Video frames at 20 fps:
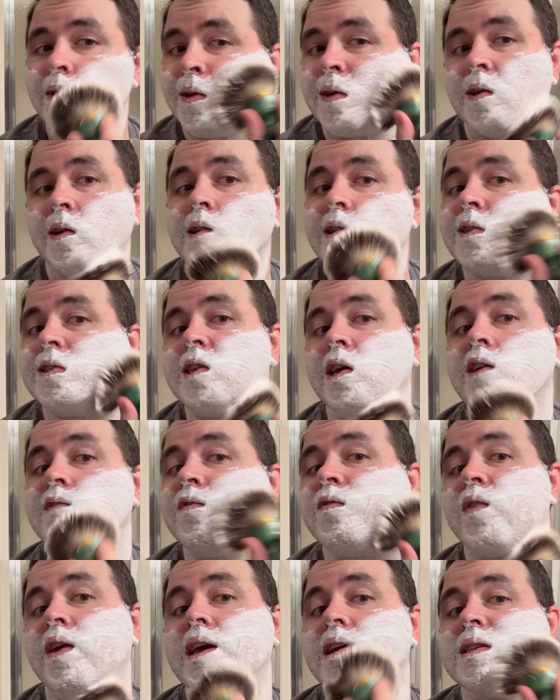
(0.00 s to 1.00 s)
It is a
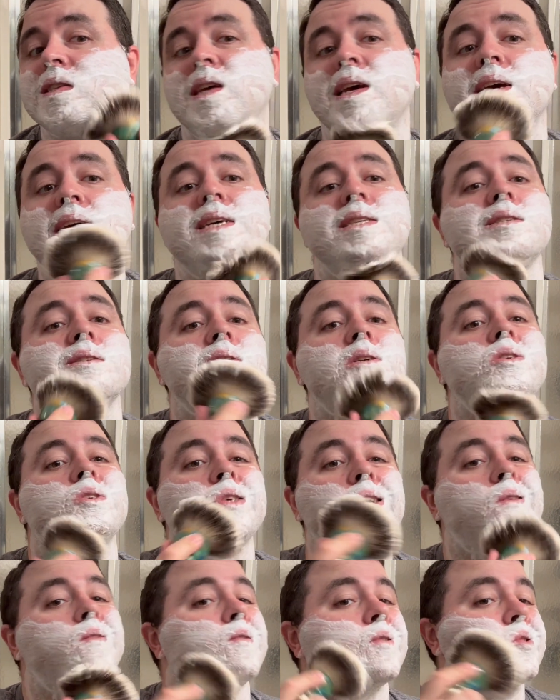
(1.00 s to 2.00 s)
fantastic
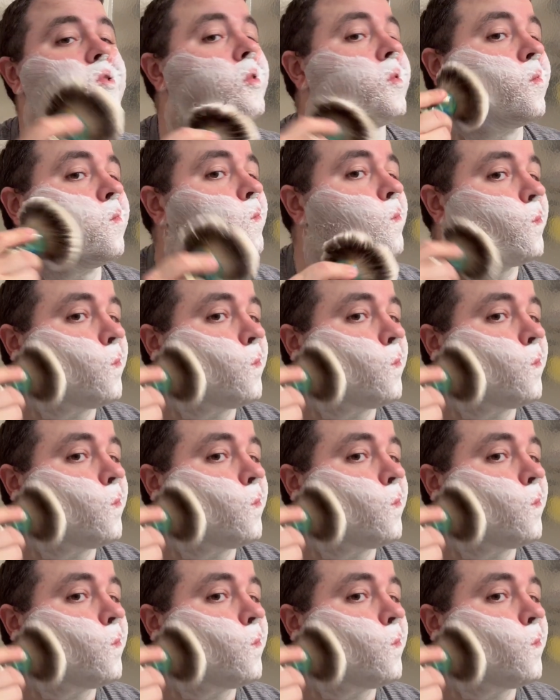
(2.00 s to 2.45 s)
shaving soap.